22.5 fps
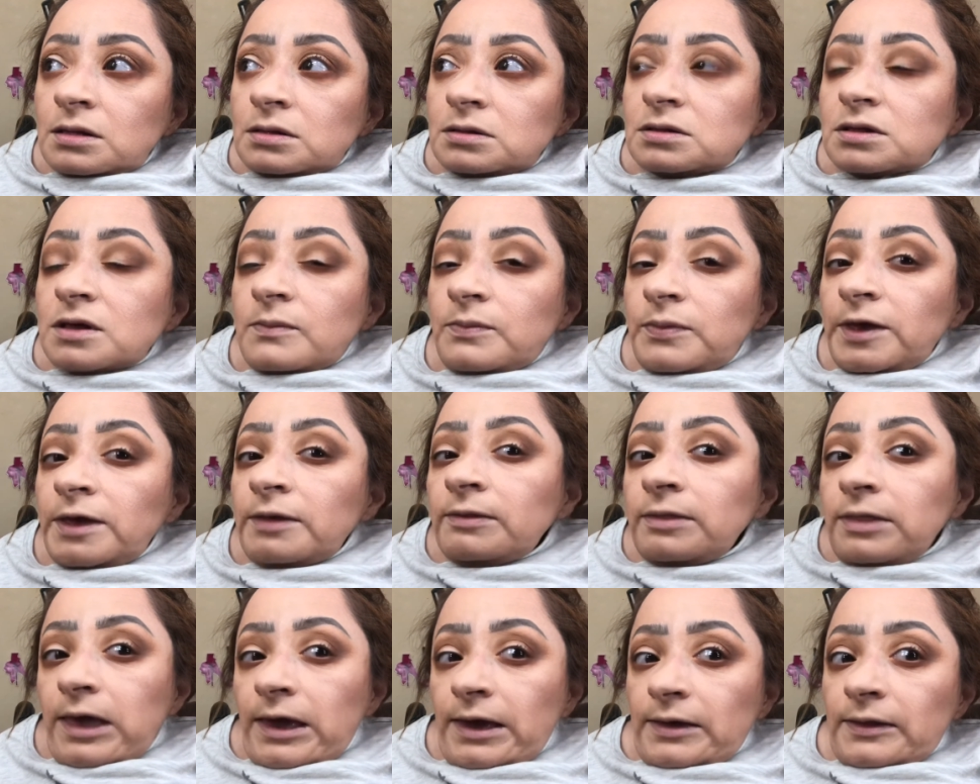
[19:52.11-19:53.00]
something
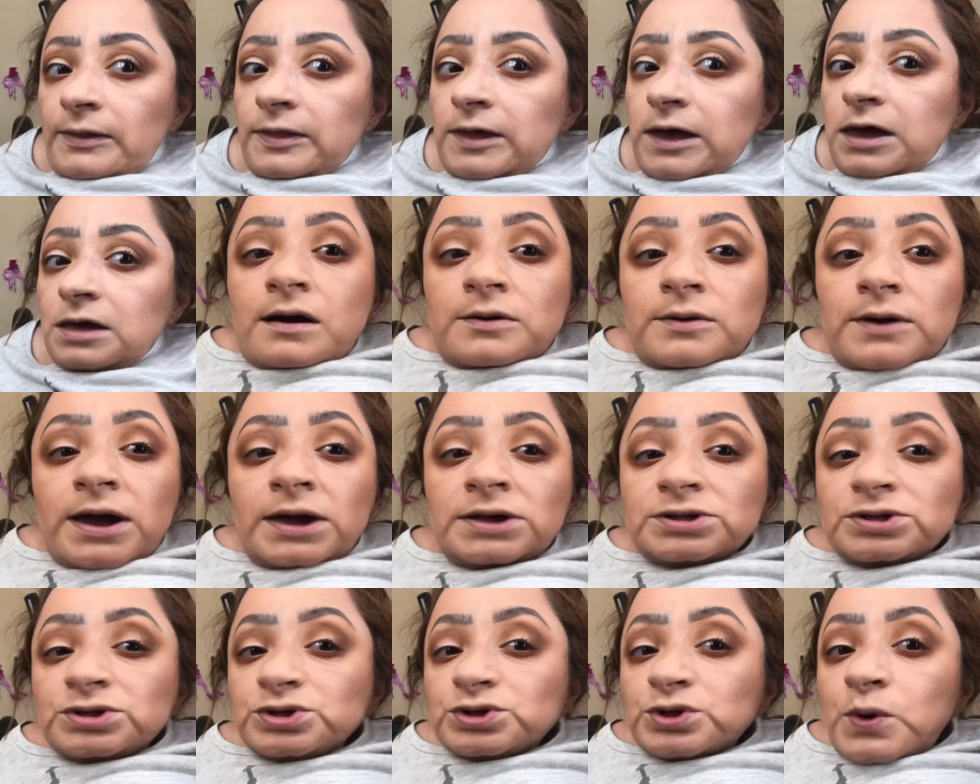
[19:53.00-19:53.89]
like that.
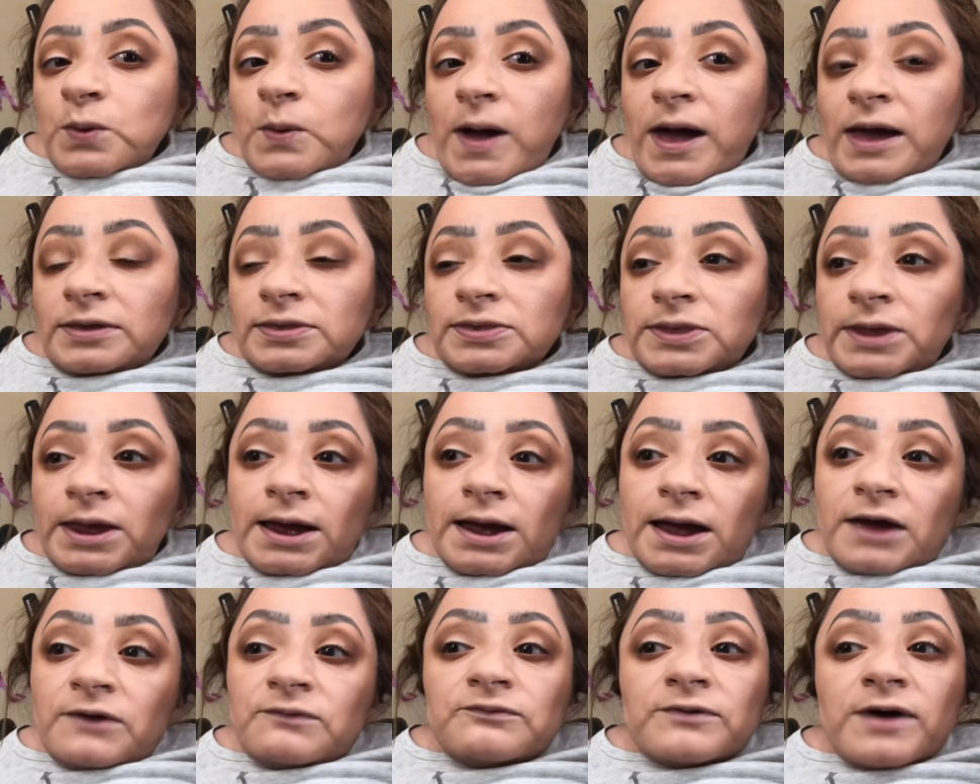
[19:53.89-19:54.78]
Alright, so I think
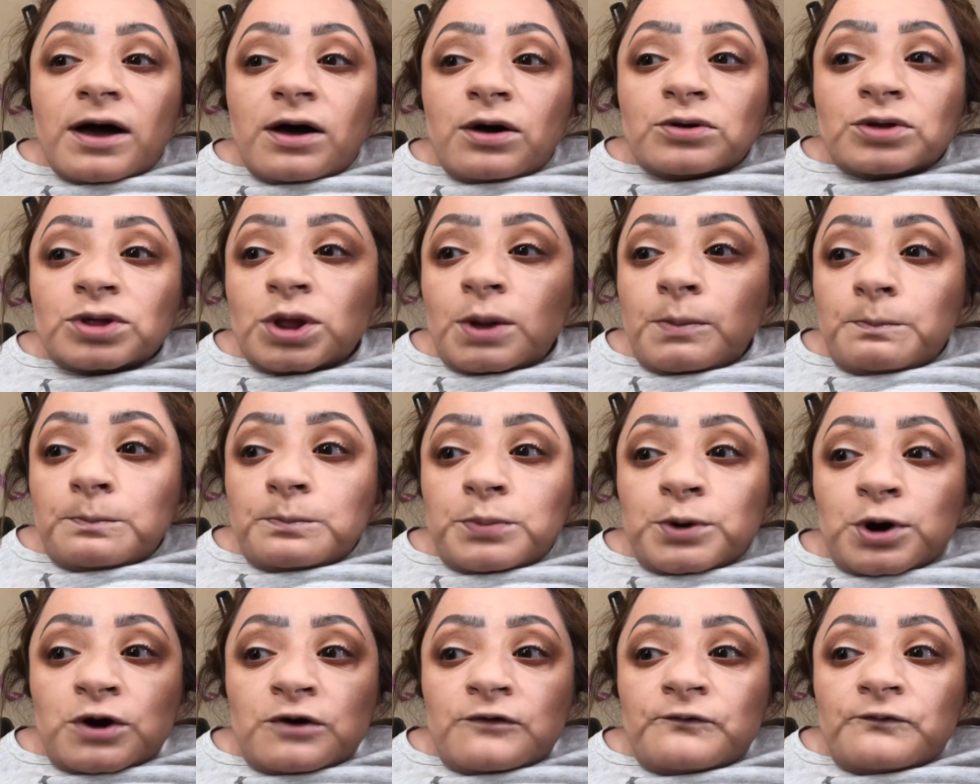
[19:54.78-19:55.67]
I found the
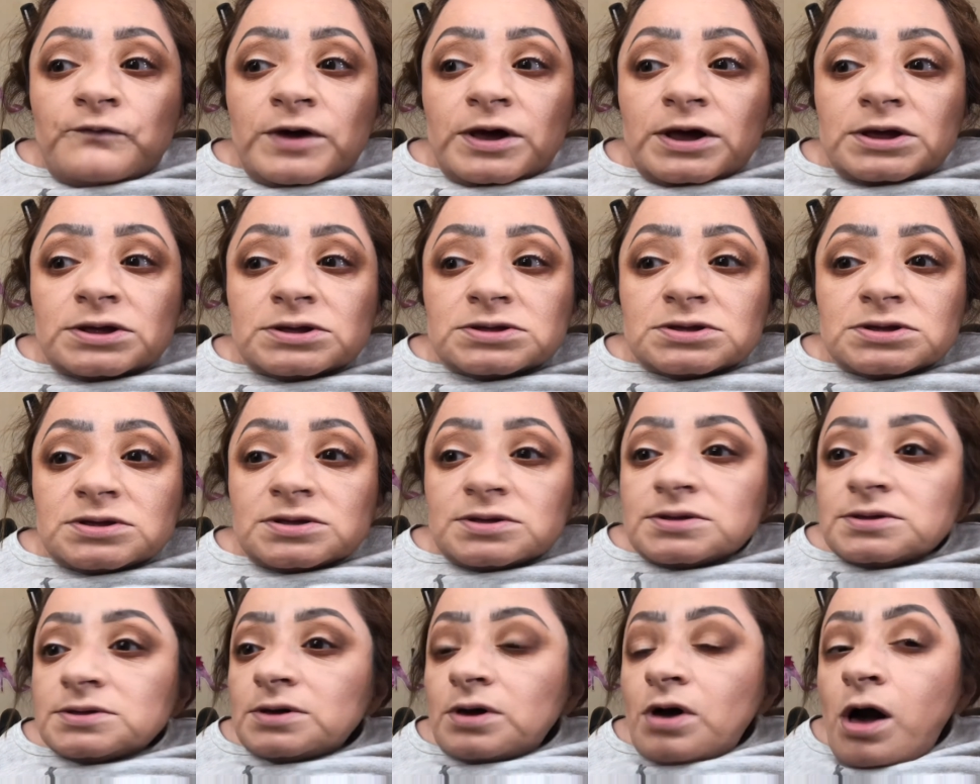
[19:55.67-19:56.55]

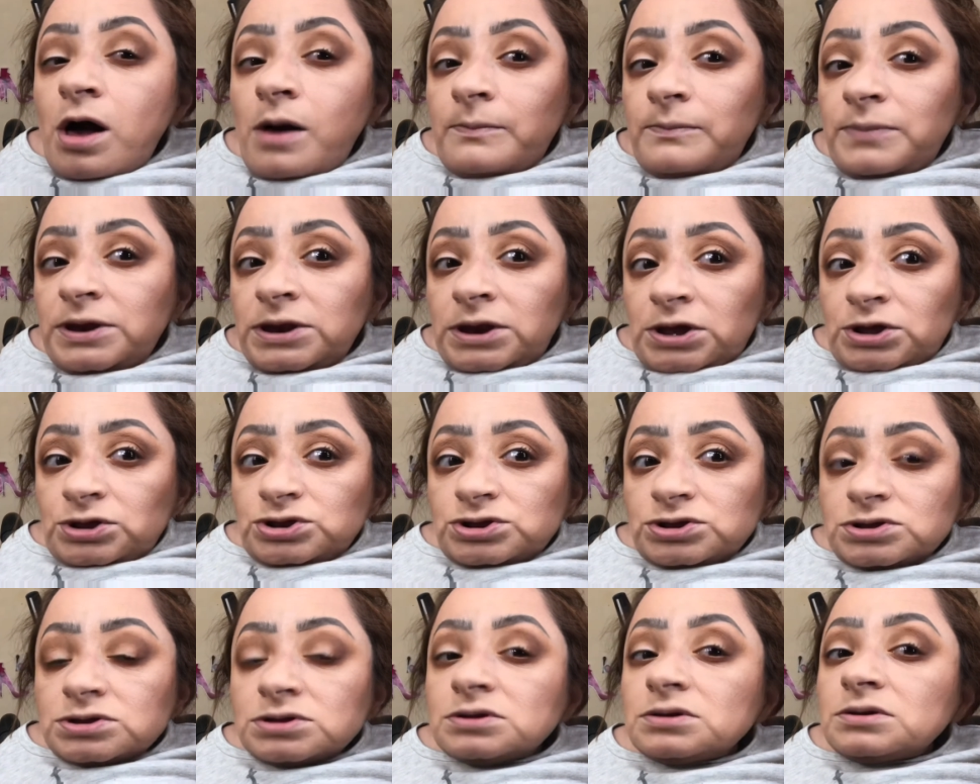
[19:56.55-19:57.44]
perfect
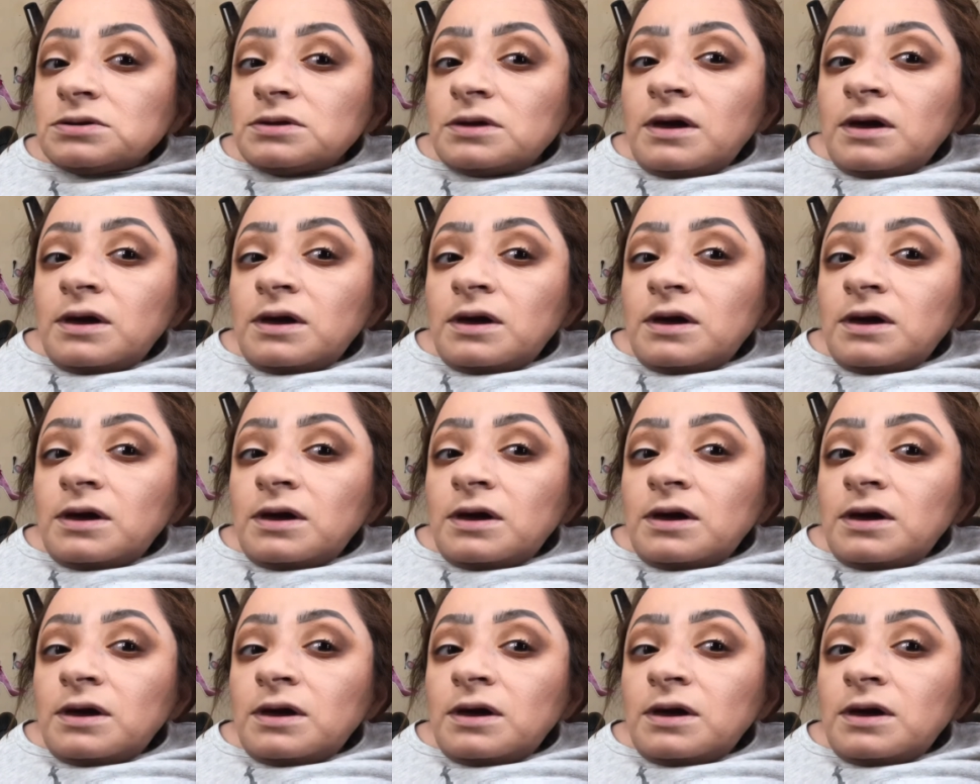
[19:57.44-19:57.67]
combination